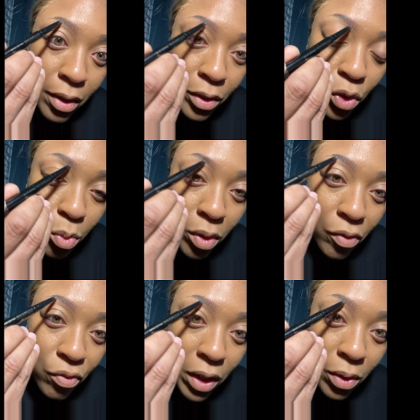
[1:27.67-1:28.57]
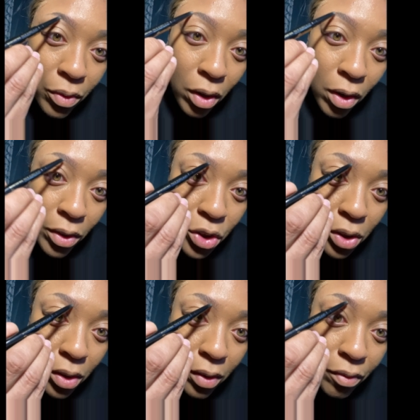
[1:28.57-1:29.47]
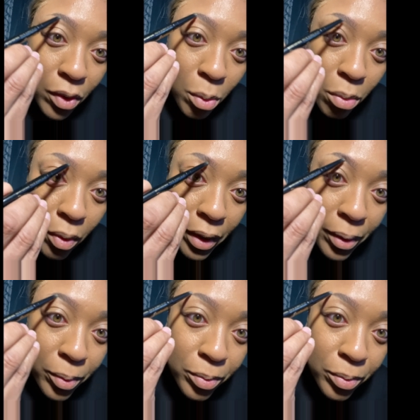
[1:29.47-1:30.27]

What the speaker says: you want to follow the arch of your brow